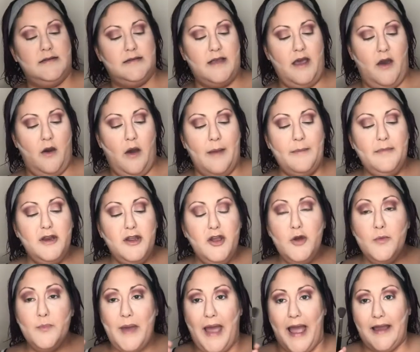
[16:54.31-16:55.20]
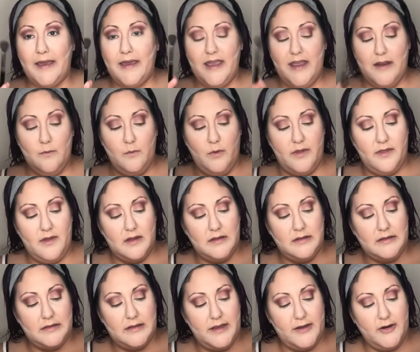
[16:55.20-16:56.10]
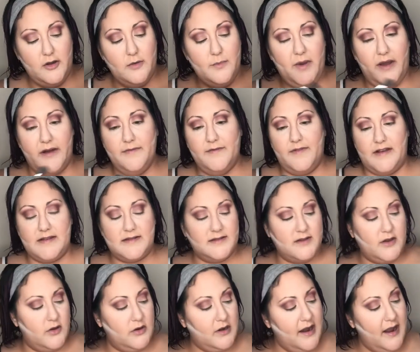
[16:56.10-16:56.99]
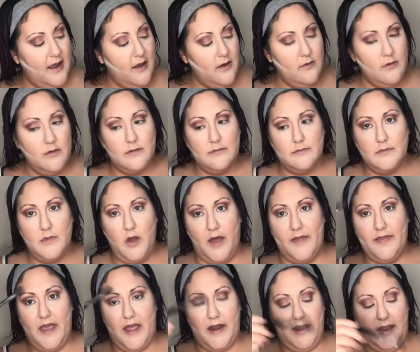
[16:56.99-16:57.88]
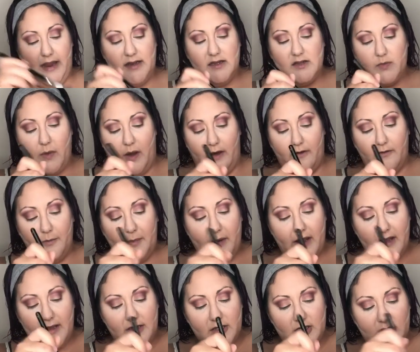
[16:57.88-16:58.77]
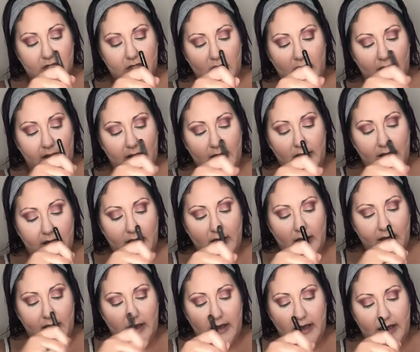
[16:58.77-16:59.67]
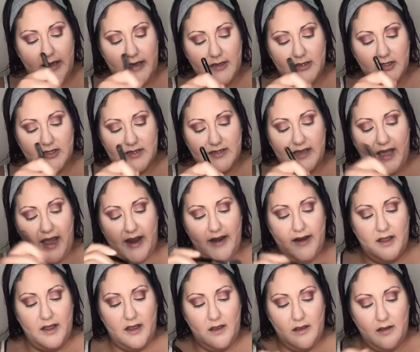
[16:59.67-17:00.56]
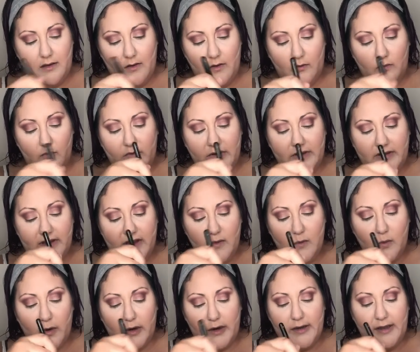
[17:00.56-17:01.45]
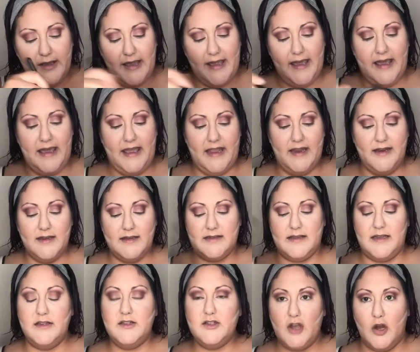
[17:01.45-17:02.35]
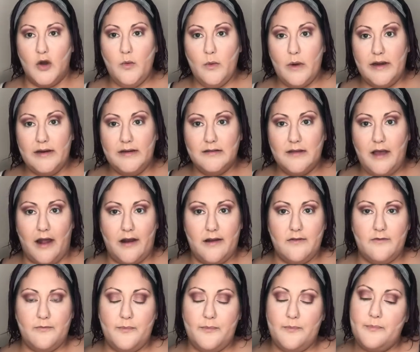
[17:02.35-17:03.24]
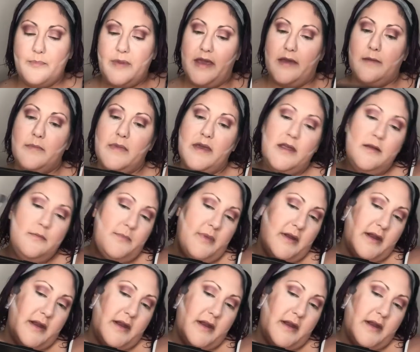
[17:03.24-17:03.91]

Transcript: So I'm gonna go back in with a little Buon Fresco now on that A12 brush and just kind of really work it in because I don't want a lot of pigment,